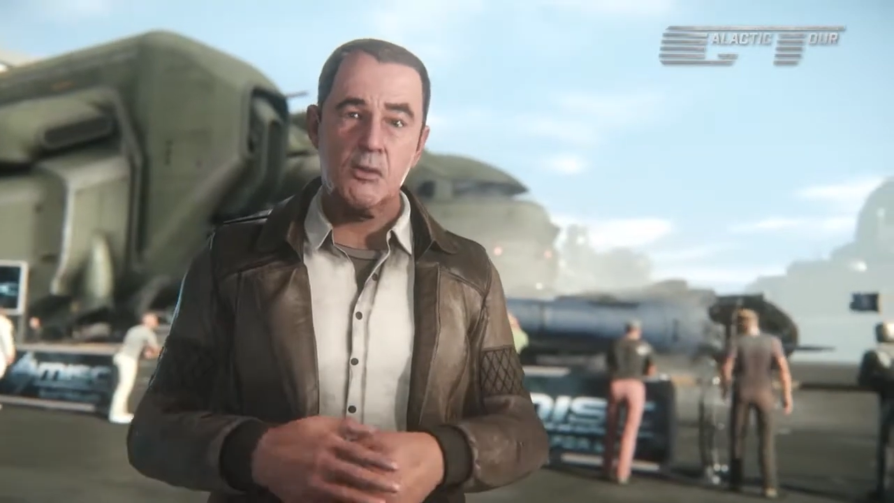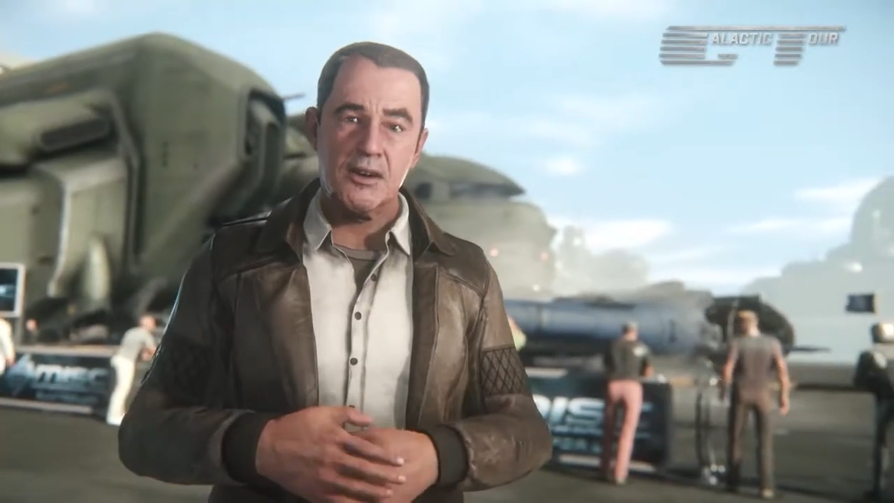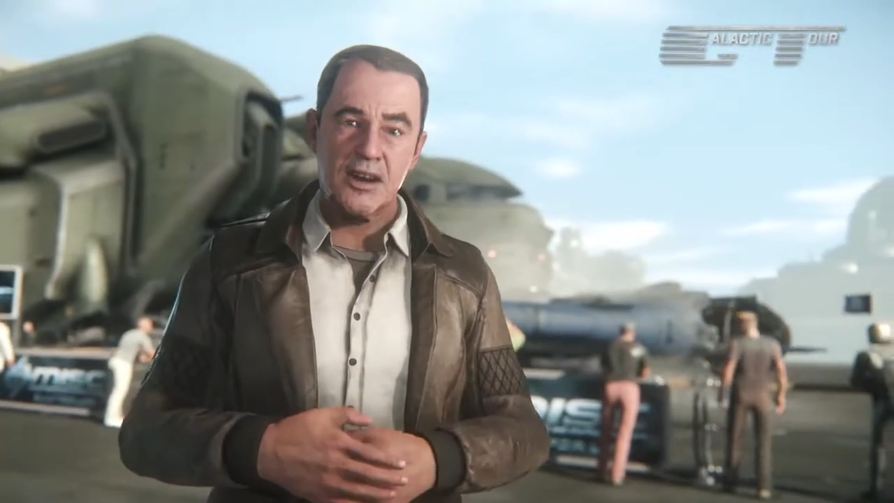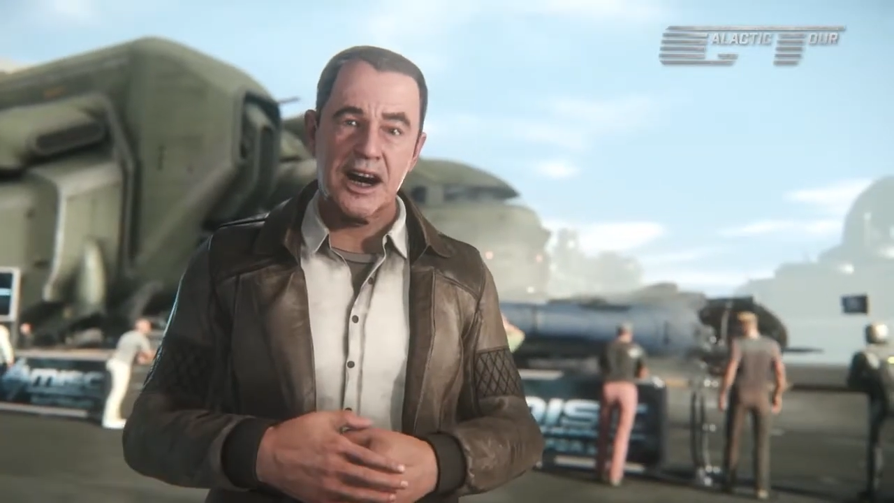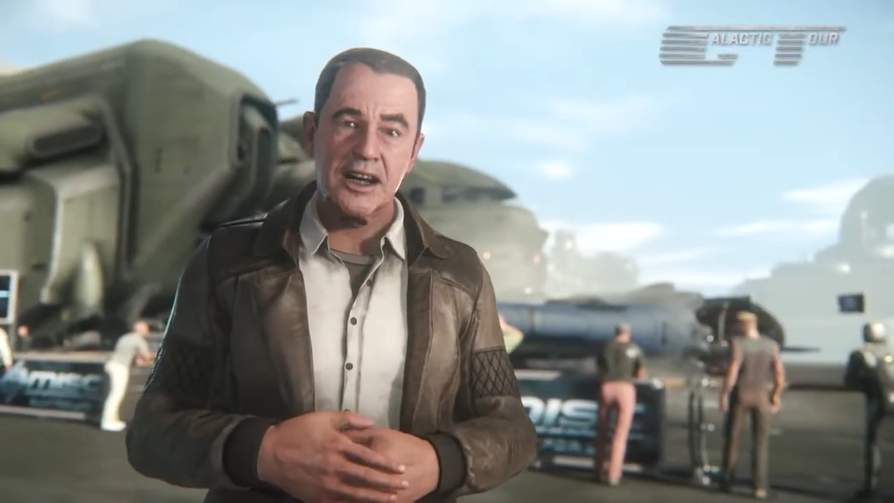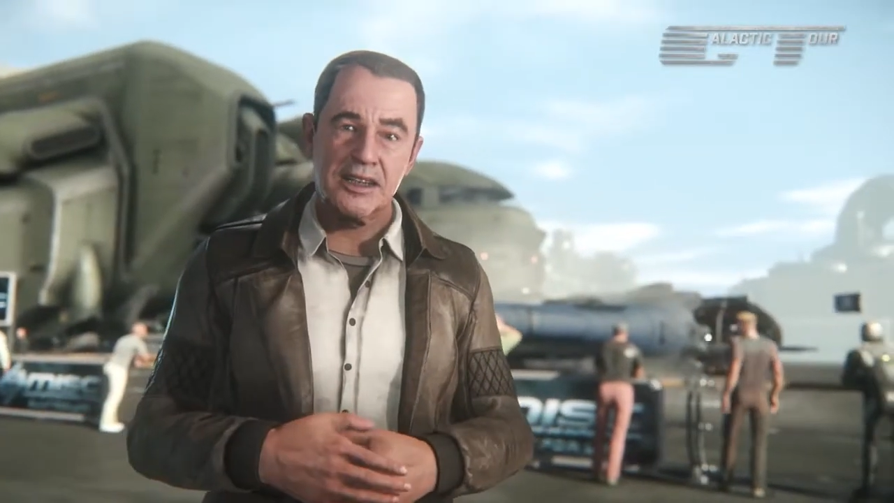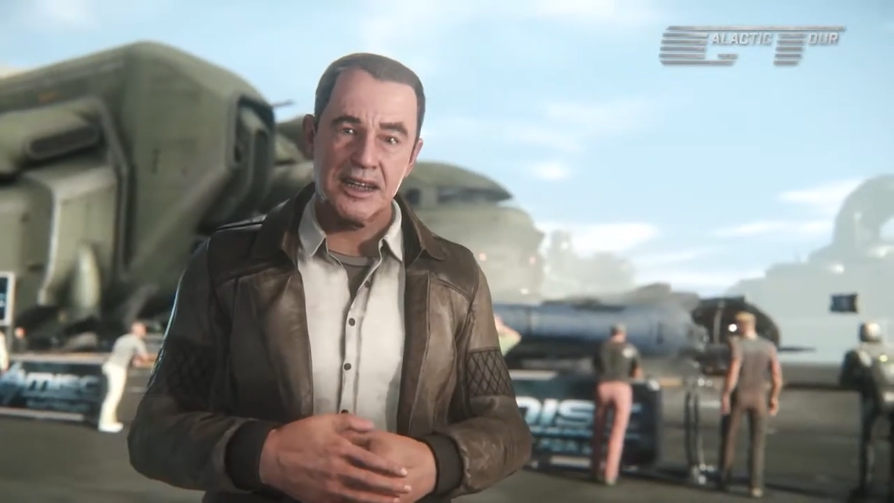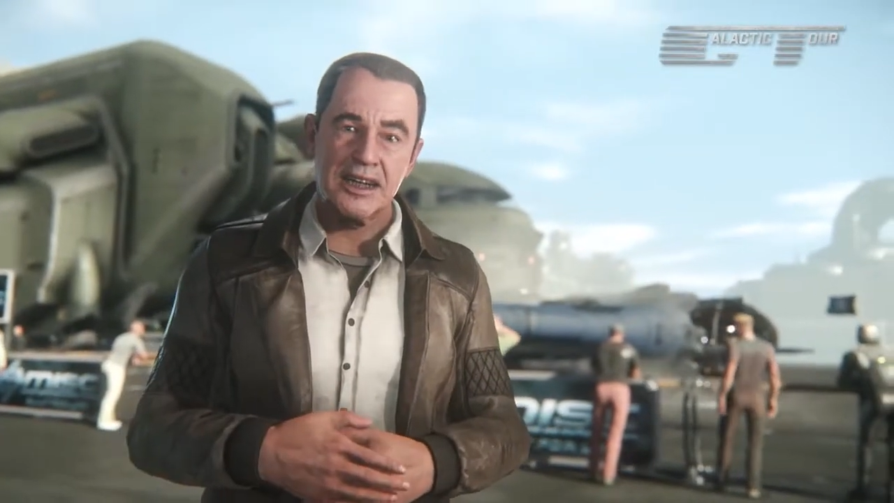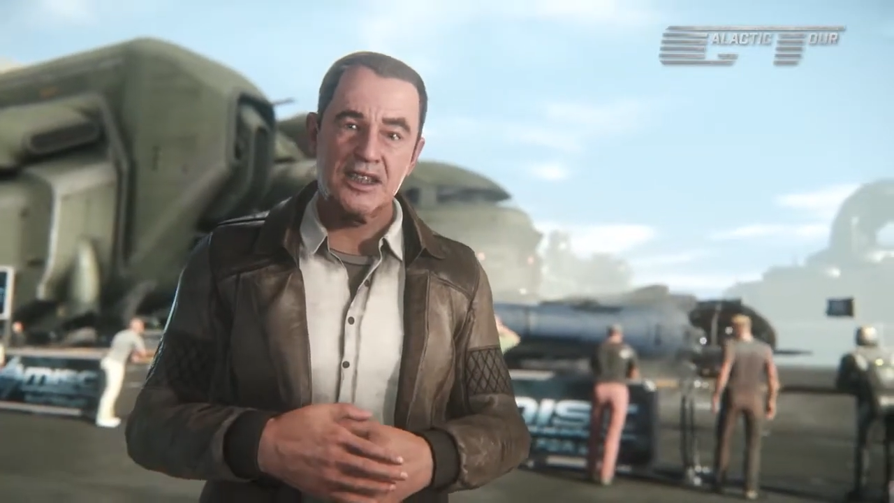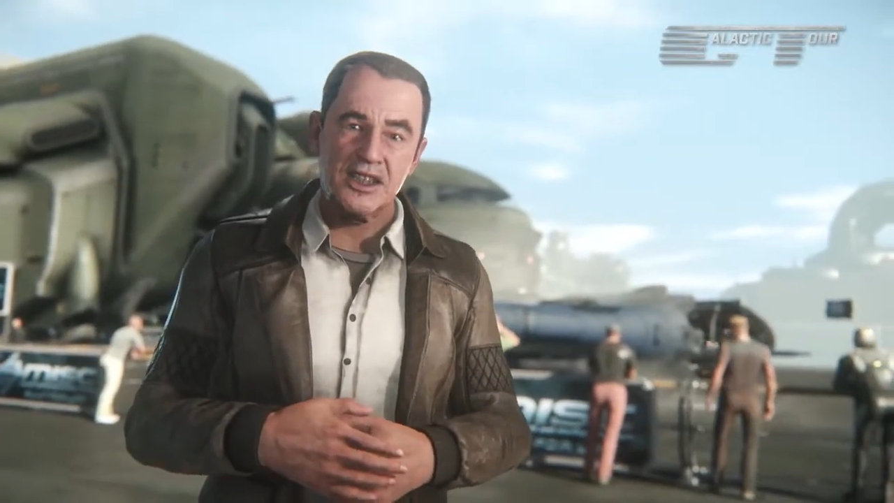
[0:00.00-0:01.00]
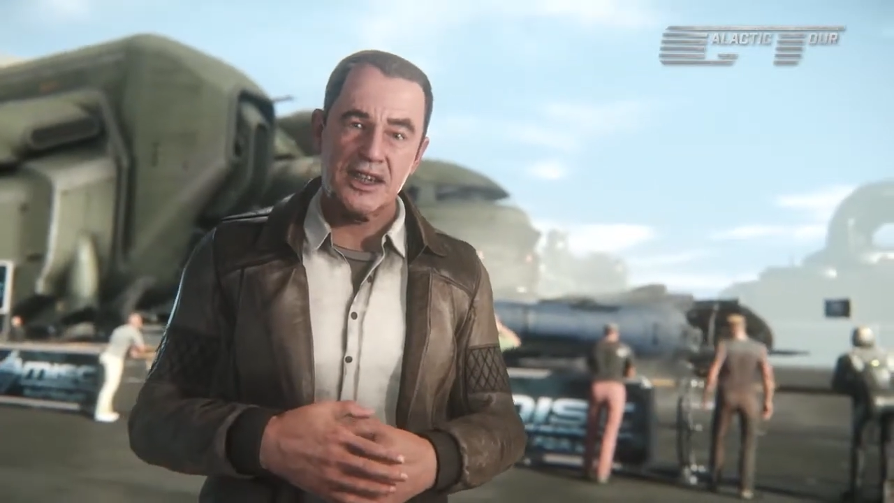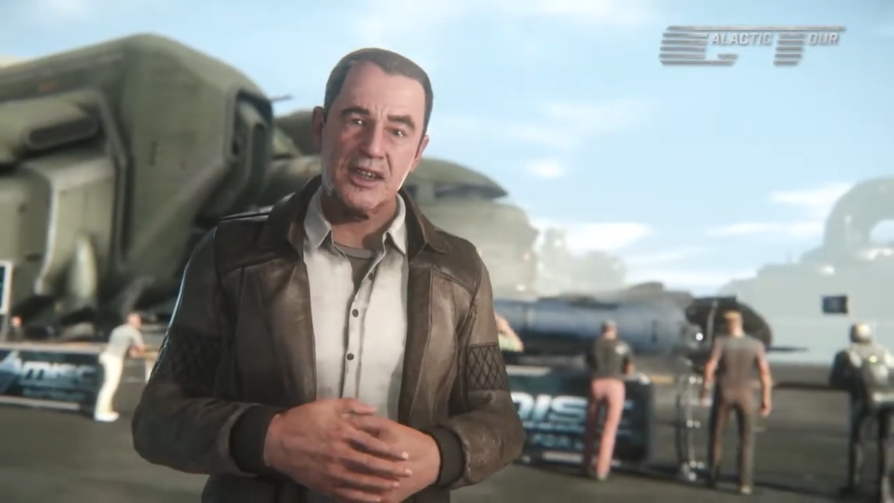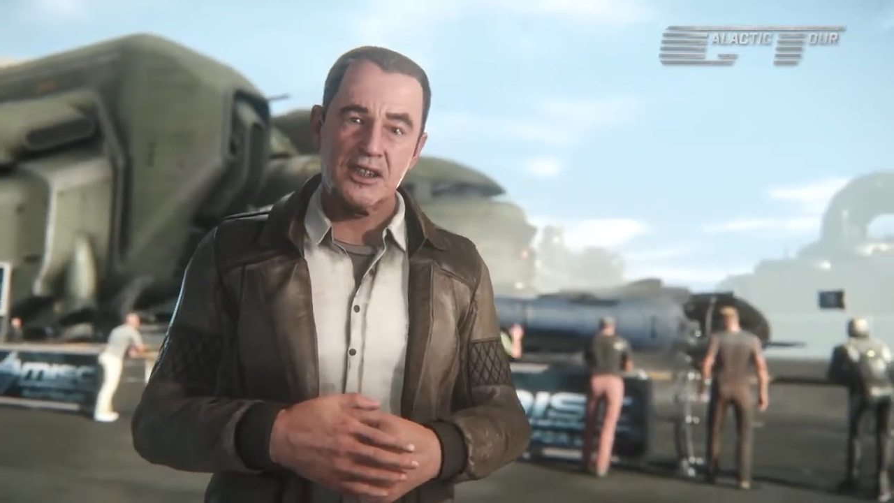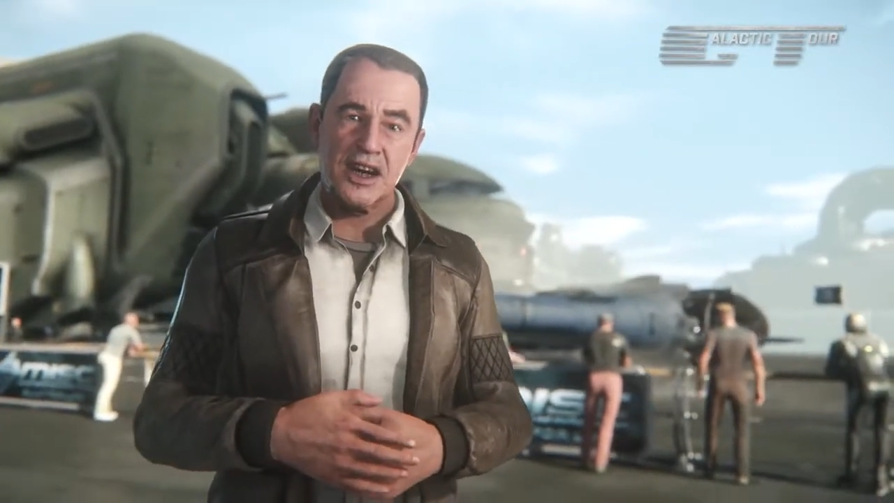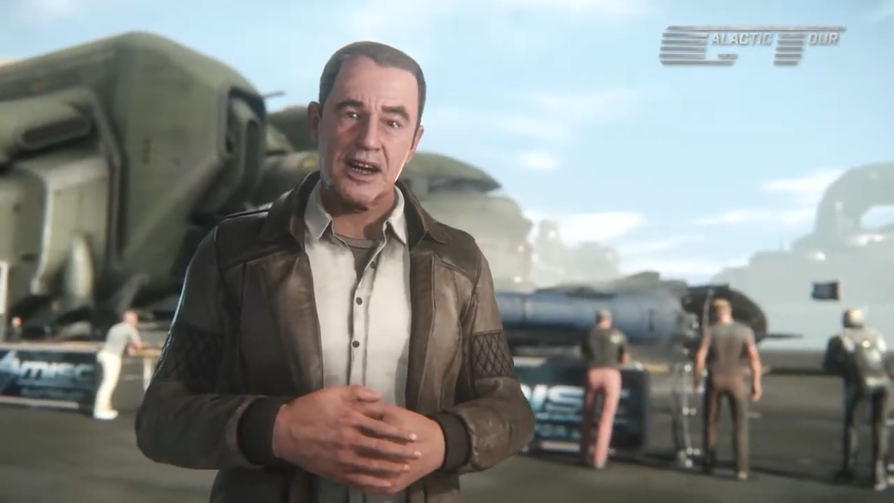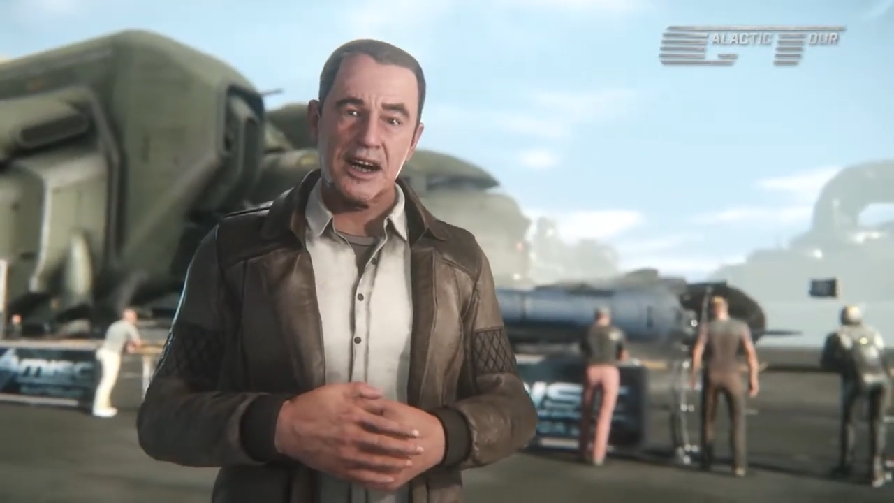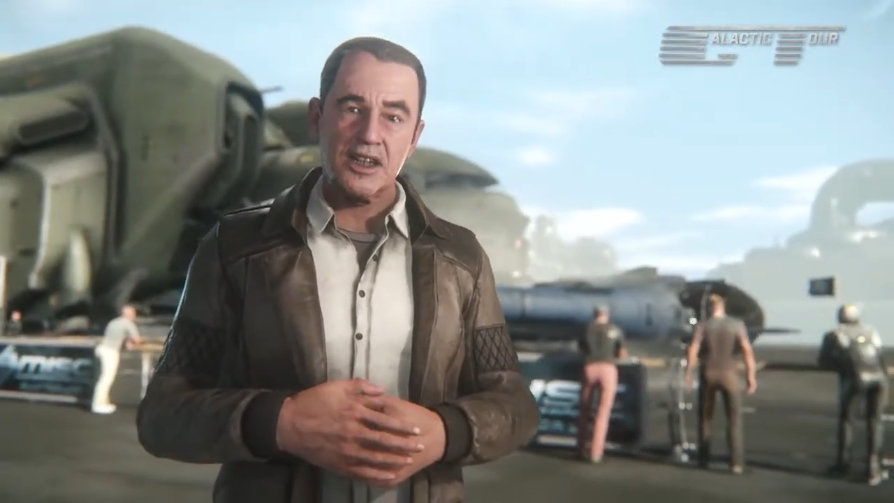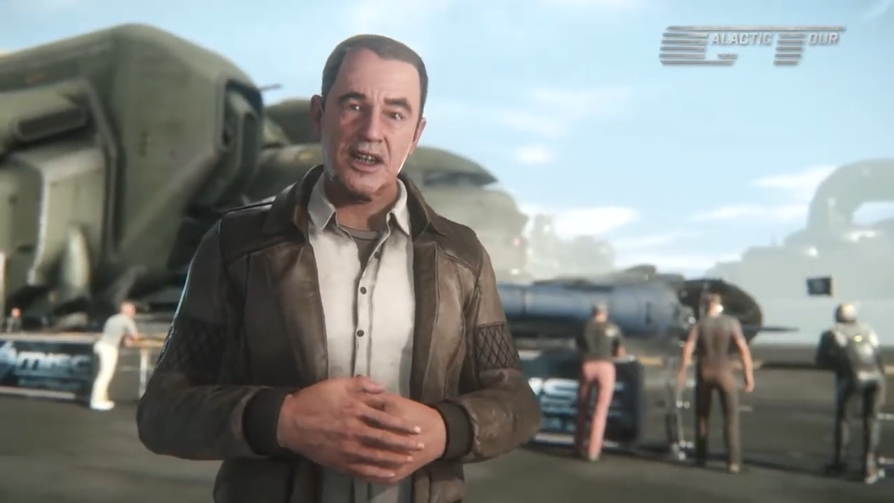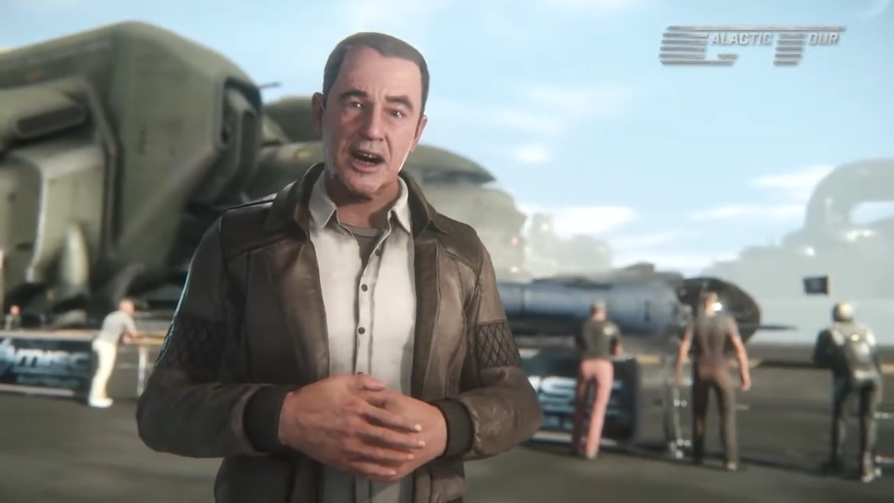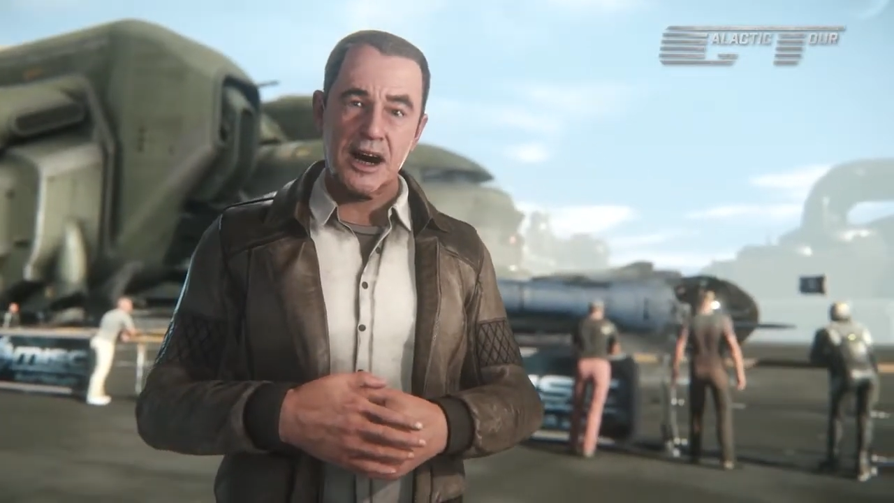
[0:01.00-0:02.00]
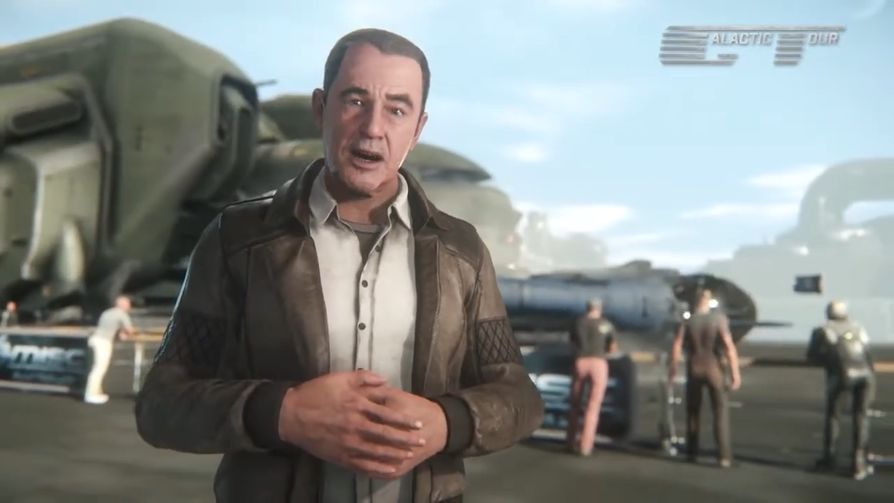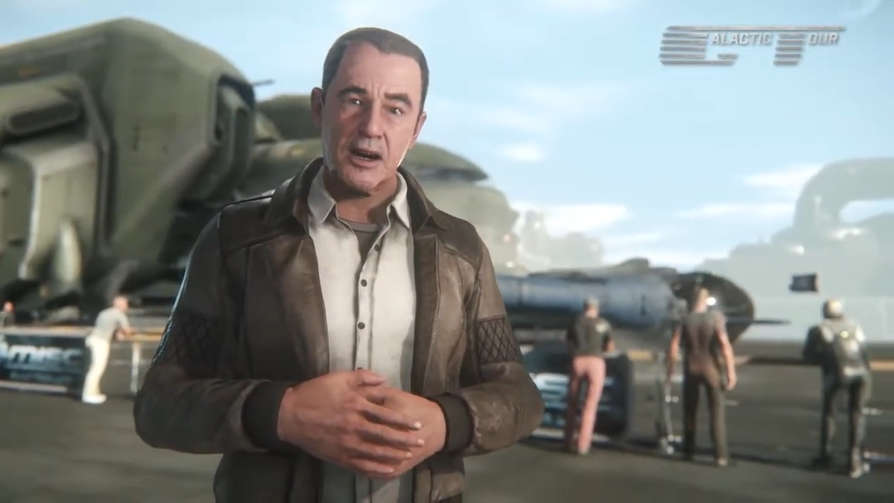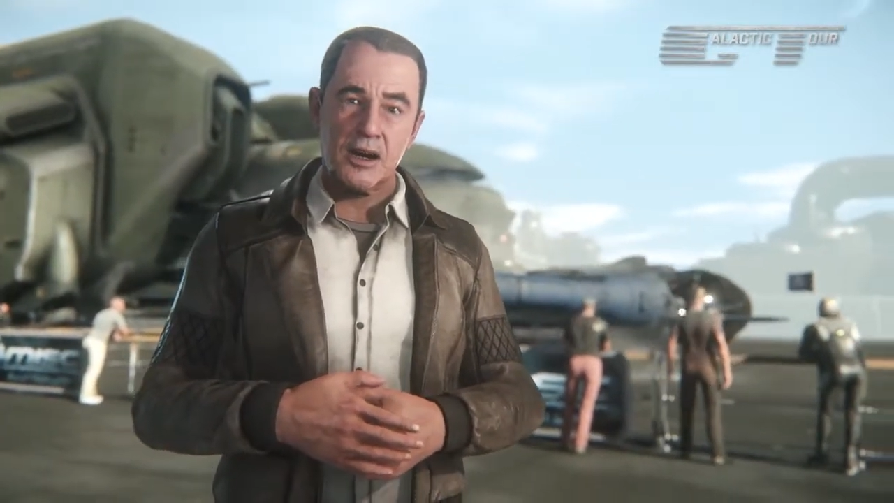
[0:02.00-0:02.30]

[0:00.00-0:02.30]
with their lead Xenotech engineer